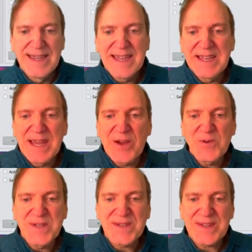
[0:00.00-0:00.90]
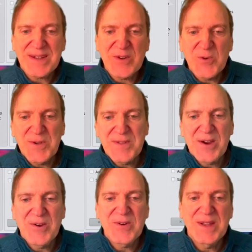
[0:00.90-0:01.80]
And now we'll just go with
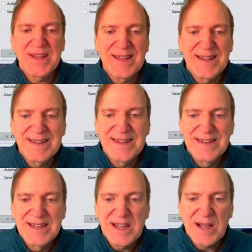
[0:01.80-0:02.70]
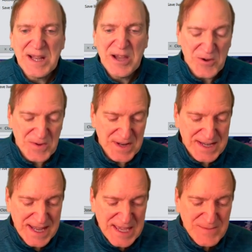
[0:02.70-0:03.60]
our account
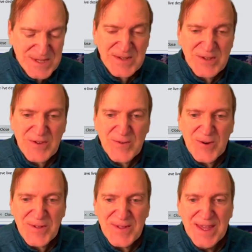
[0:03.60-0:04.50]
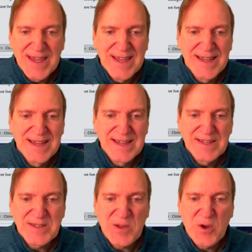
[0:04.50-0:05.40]
names and so forth.
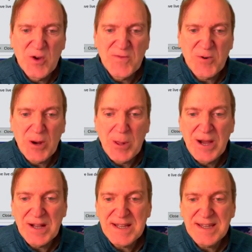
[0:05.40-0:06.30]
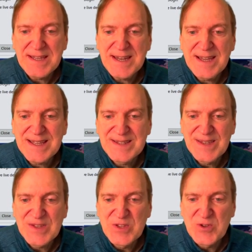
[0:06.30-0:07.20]
So for our login, I can
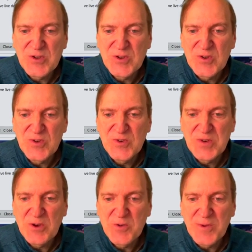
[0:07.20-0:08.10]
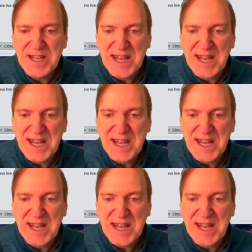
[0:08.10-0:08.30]
just do Toadwit.